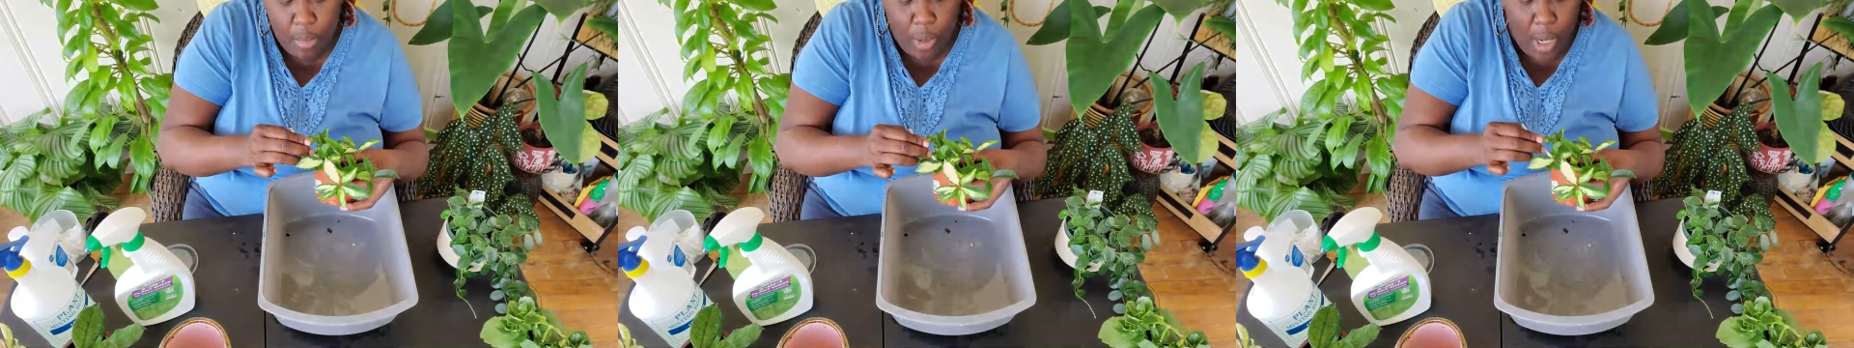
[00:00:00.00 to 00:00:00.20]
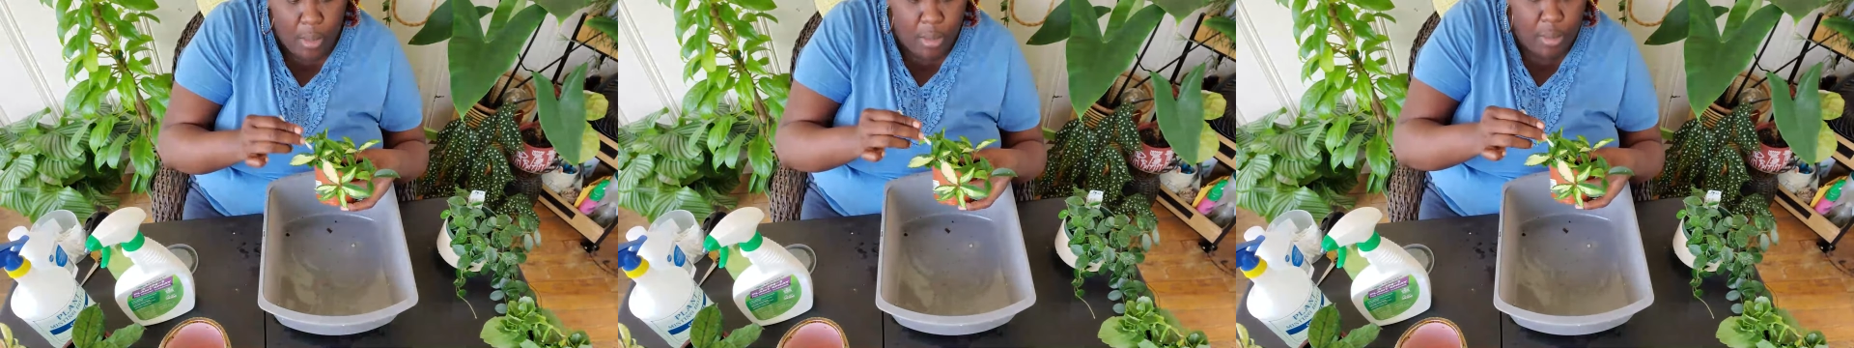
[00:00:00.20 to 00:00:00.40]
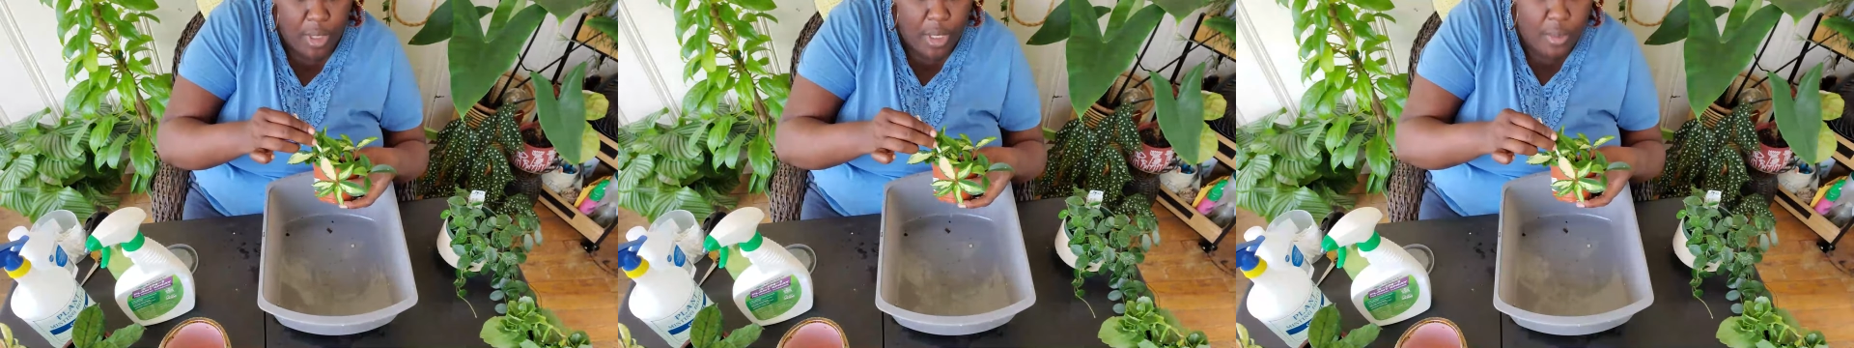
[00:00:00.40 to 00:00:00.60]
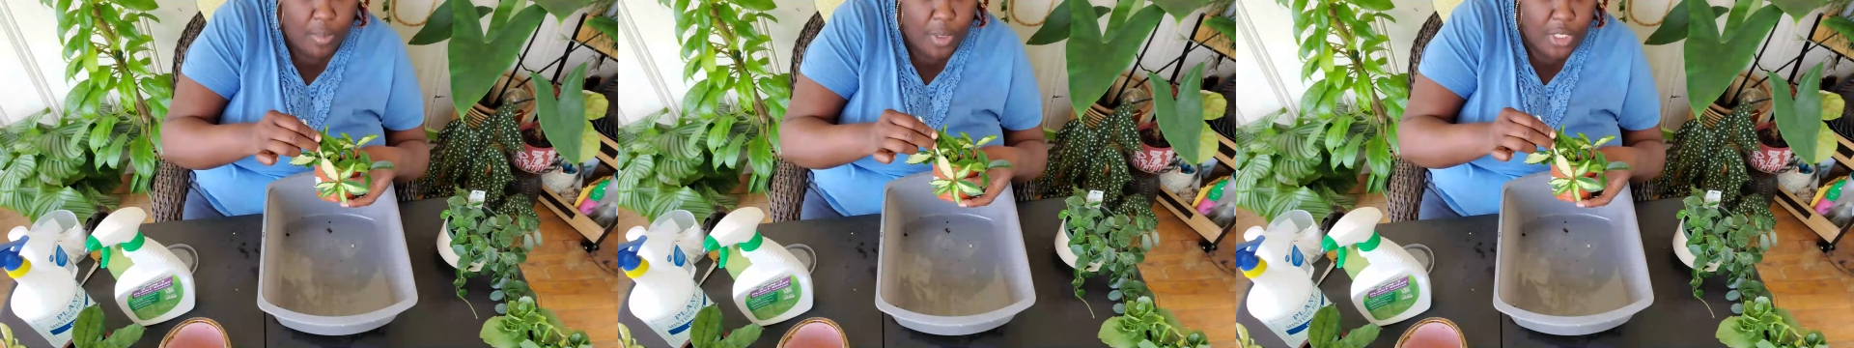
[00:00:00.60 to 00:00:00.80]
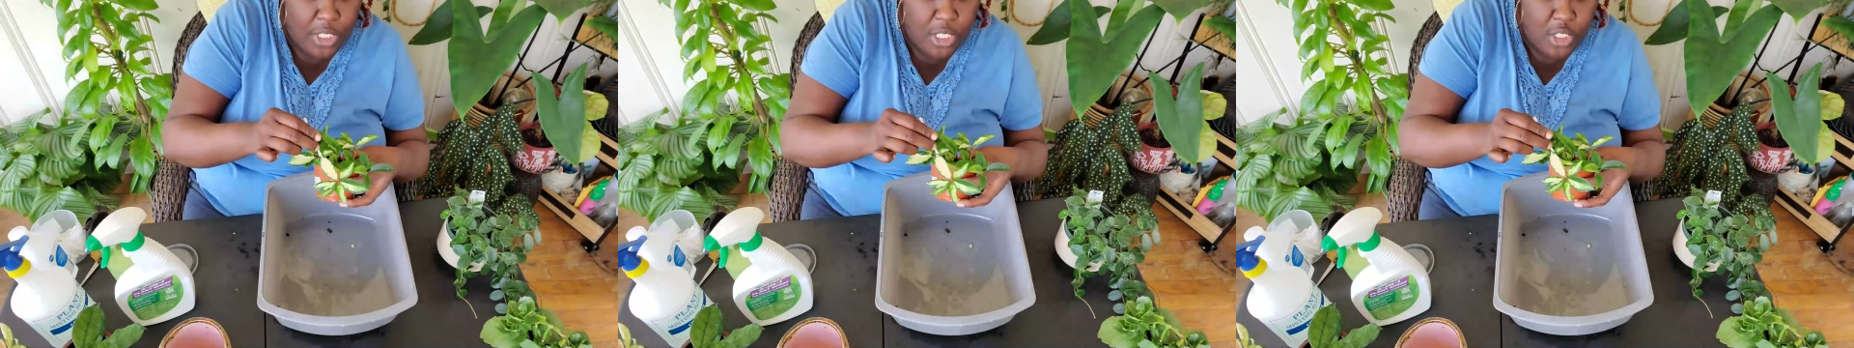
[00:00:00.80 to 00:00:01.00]
probably
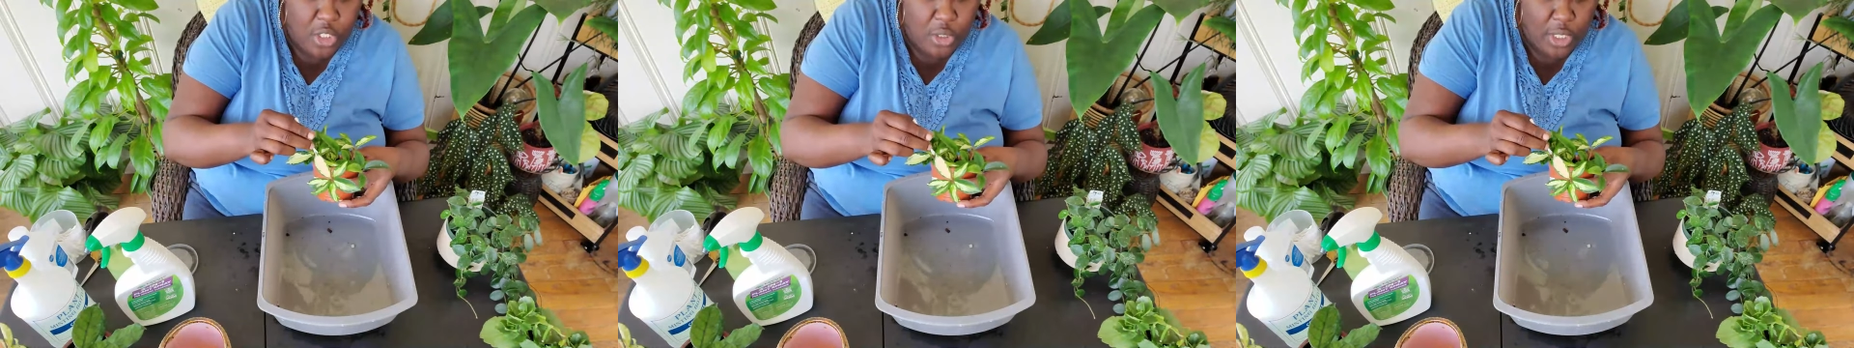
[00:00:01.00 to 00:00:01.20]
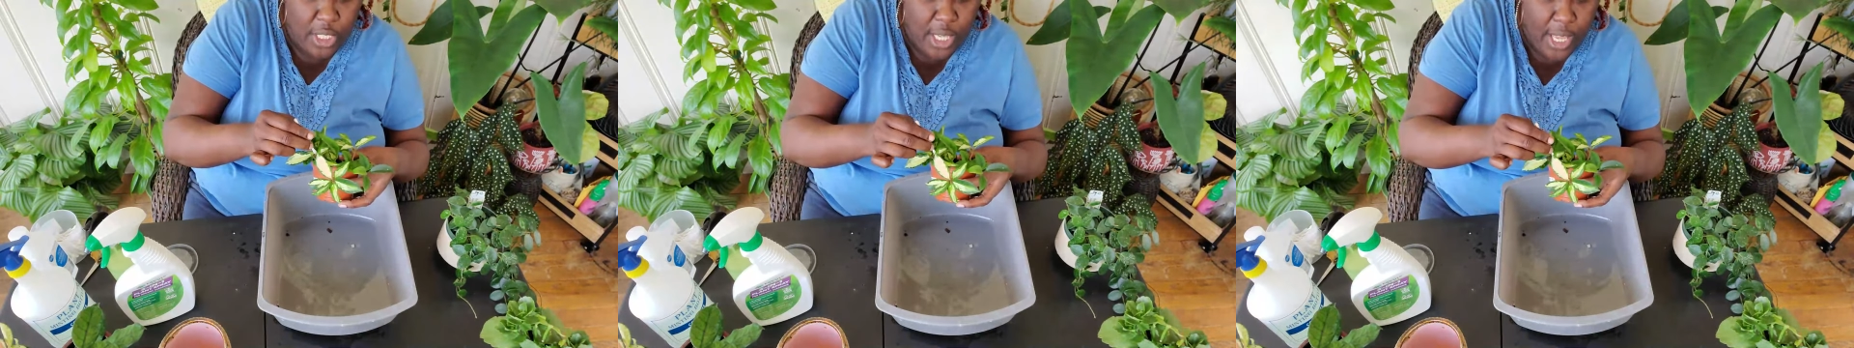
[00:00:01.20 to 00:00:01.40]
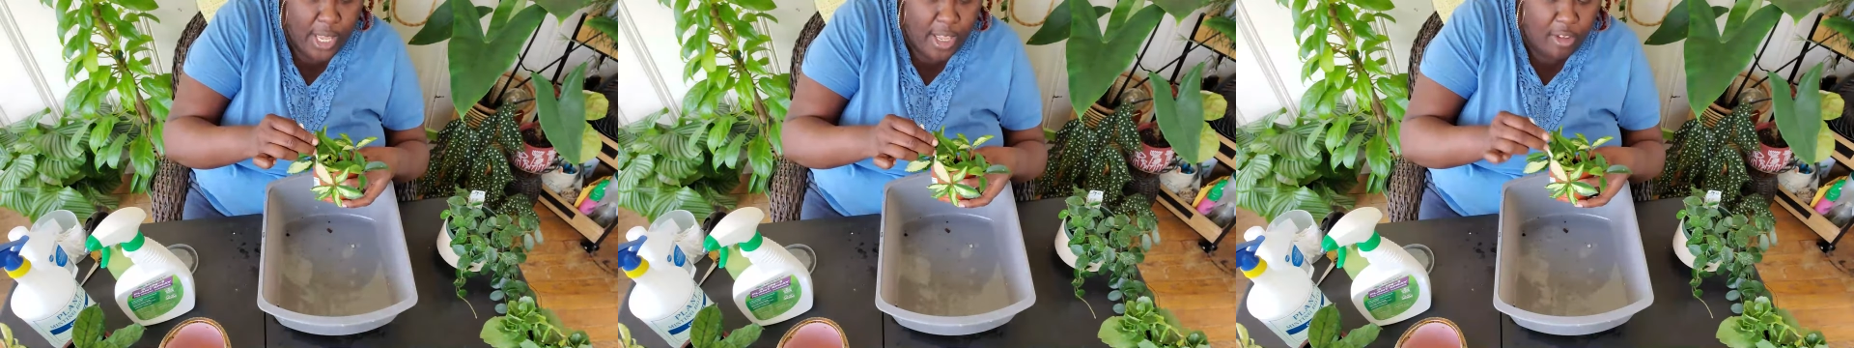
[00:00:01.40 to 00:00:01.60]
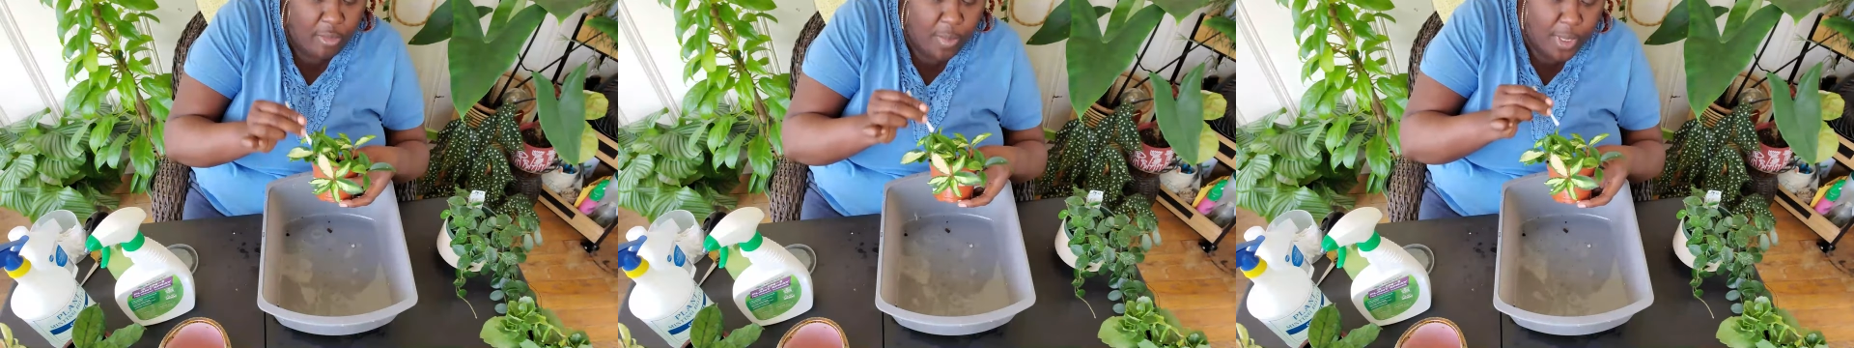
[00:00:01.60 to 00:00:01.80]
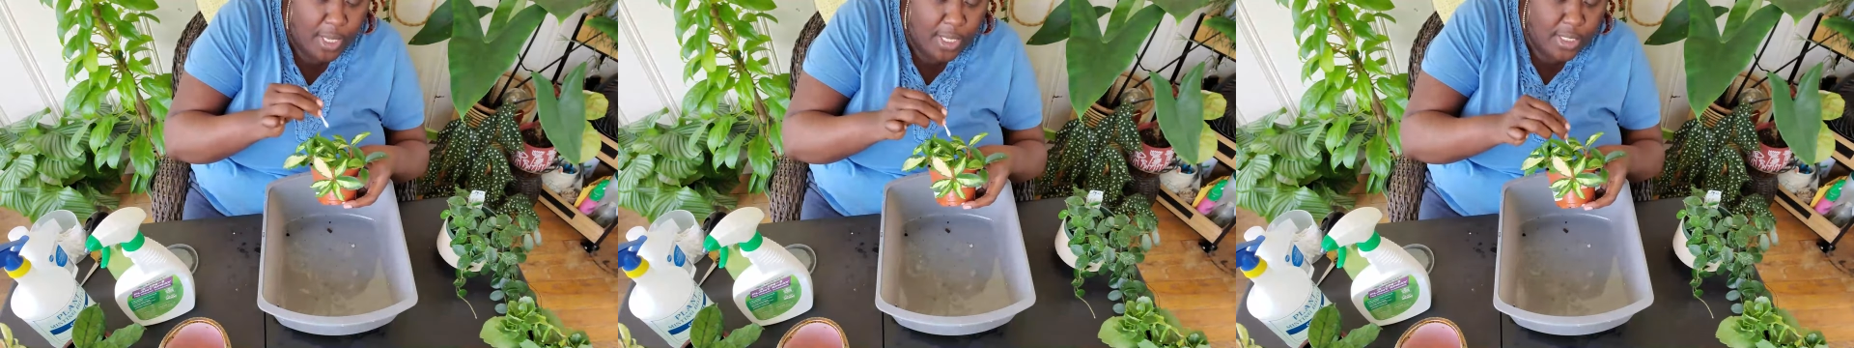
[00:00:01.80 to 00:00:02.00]
potentially have
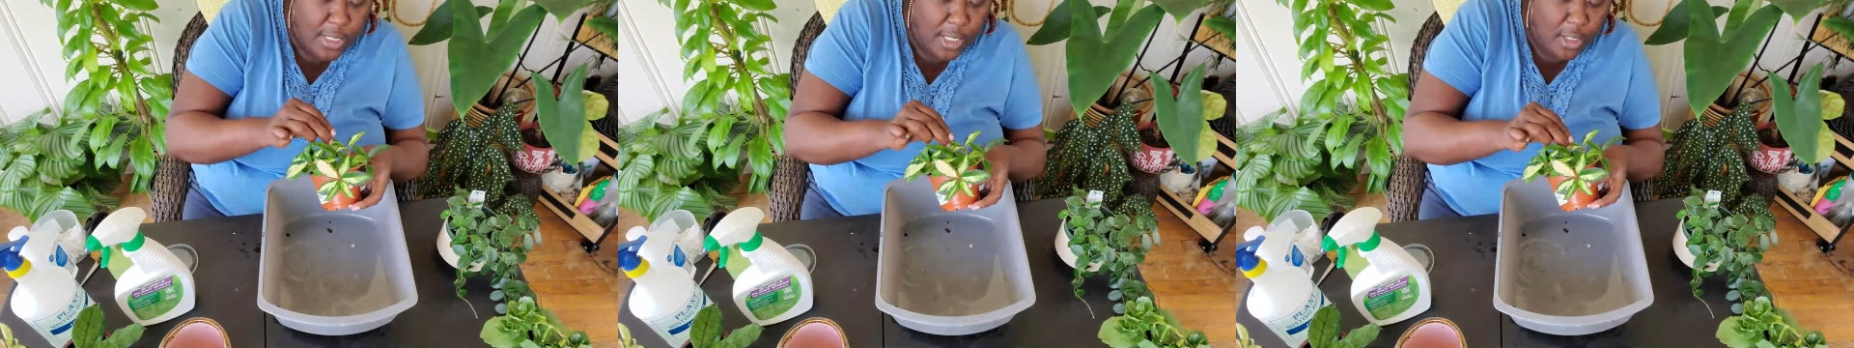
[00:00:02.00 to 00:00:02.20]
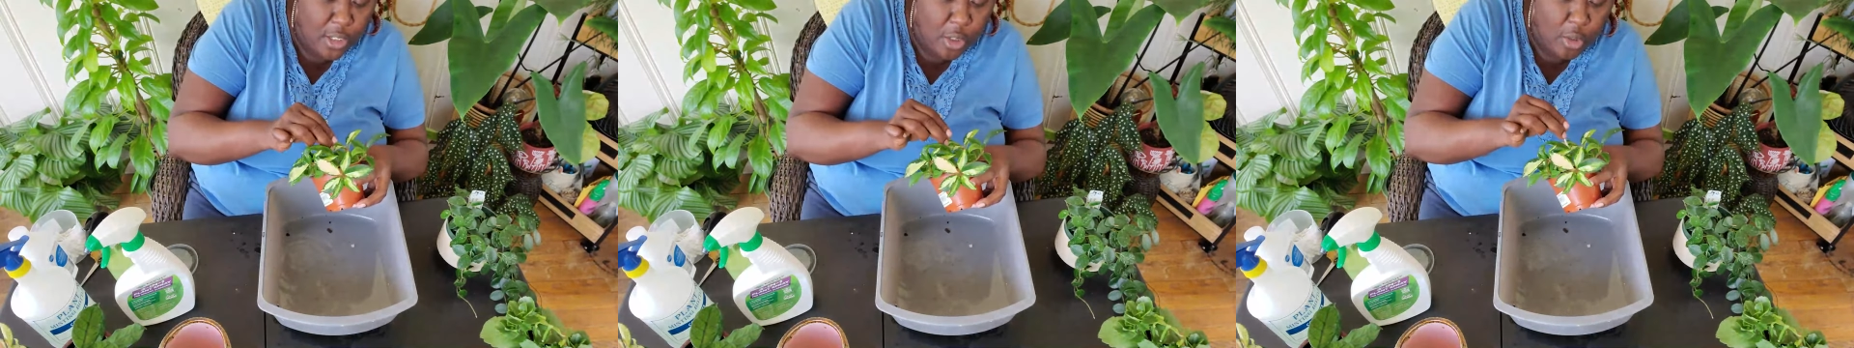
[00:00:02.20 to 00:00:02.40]
pests, I